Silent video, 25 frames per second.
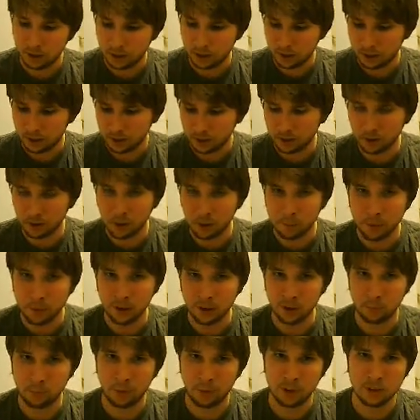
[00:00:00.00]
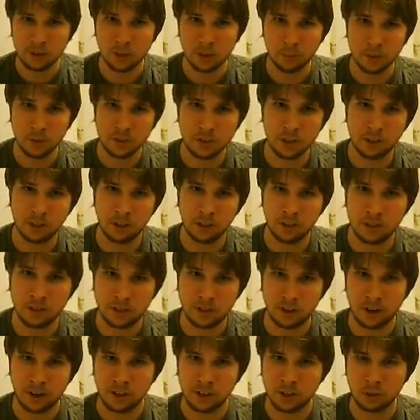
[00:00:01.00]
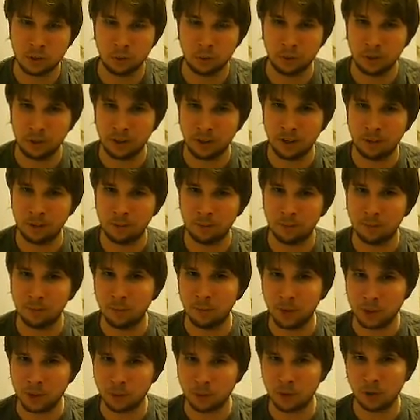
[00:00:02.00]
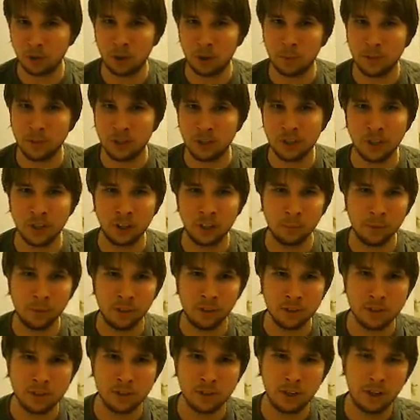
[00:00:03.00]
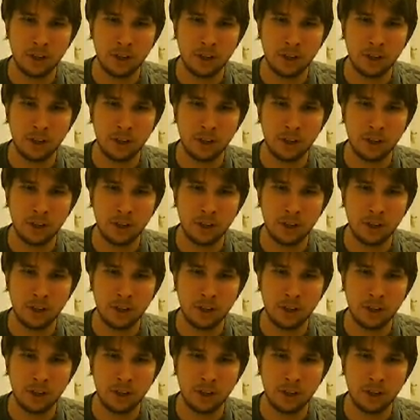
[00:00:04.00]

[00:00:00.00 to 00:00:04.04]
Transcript: And it plays almost like a side-scrolling game mixed with RPG elements.